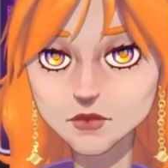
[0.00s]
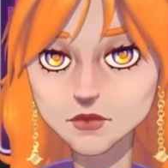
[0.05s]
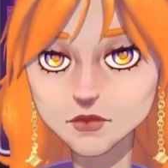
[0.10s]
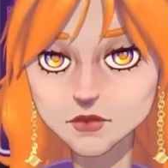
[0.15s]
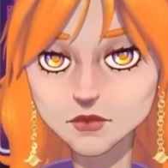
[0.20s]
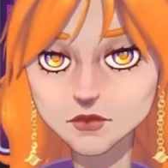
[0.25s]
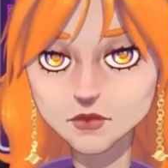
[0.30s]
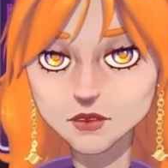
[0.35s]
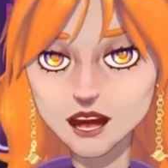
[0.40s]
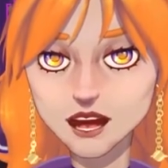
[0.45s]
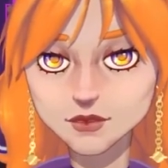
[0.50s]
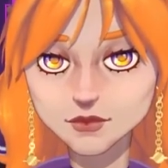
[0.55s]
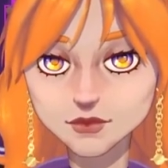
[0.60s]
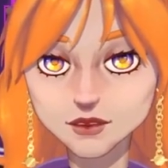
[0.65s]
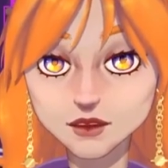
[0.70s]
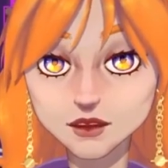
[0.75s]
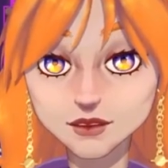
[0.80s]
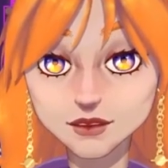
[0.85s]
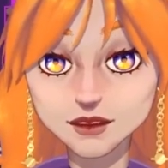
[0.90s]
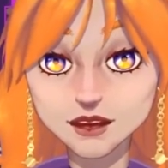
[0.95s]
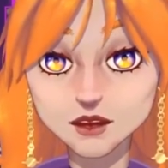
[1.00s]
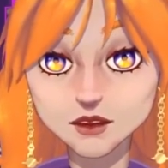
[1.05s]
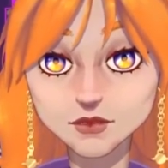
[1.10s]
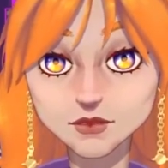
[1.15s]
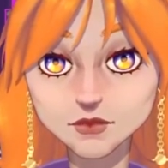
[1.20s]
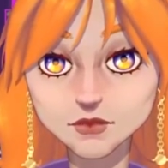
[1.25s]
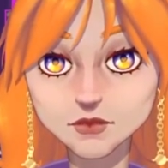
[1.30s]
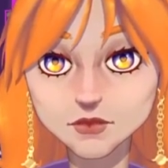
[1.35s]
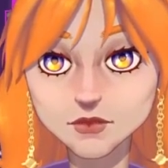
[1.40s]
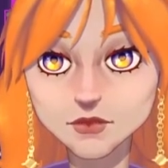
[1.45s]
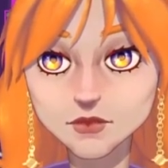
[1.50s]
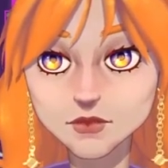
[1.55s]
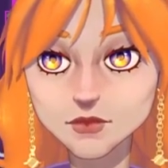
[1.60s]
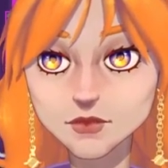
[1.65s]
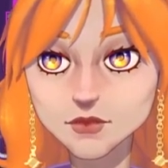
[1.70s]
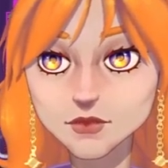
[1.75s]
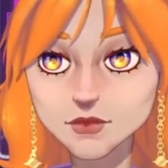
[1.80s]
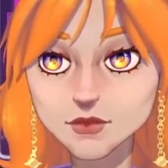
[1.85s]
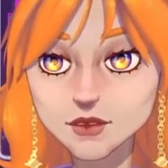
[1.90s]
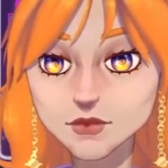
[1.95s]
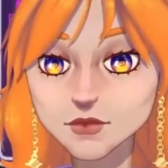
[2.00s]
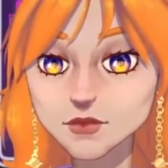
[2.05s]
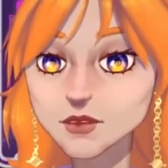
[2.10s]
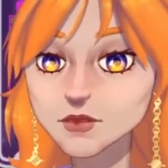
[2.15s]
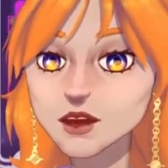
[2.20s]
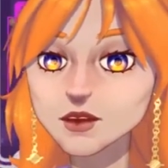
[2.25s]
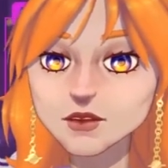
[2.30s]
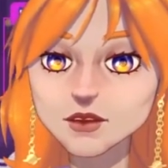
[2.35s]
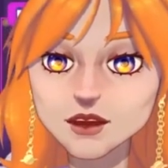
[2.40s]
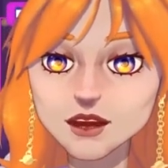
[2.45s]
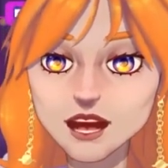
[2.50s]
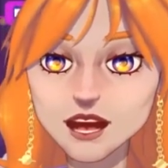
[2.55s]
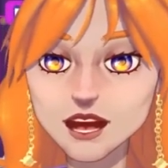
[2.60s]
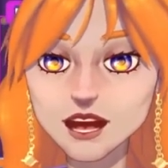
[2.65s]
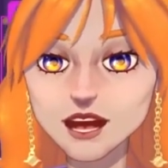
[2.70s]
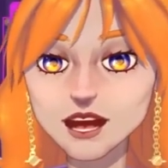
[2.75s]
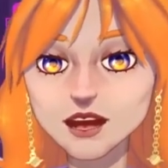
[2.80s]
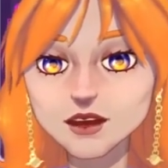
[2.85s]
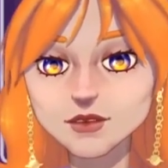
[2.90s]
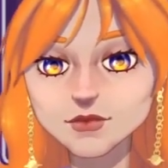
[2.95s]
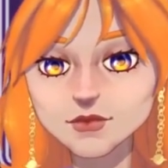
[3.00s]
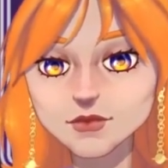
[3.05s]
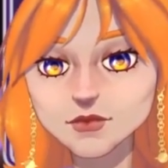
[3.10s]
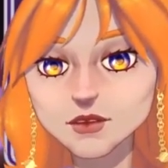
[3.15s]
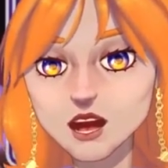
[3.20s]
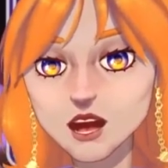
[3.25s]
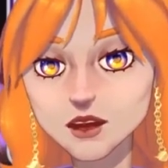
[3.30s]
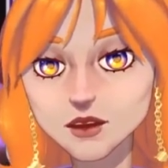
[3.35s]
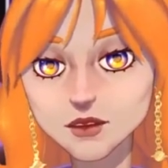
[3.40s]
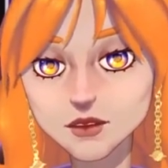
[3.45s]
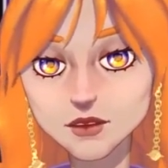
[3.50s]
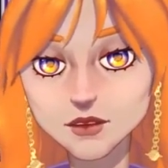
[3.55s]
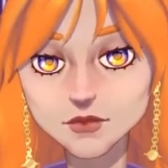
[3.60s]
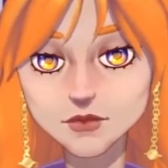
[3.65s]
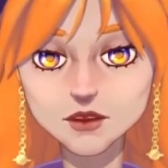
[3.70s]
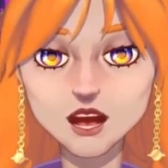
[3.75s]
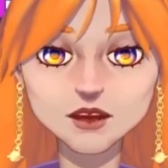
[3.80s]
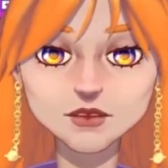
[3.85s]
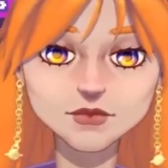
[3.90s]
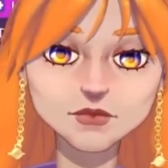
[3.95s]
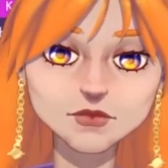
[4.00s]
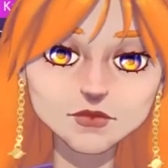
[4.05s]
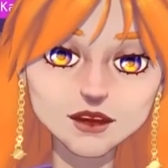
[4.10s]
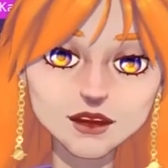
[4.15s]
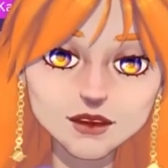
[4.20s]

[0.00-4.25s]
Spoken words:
bathtub slip? No. Exhaustion caught me,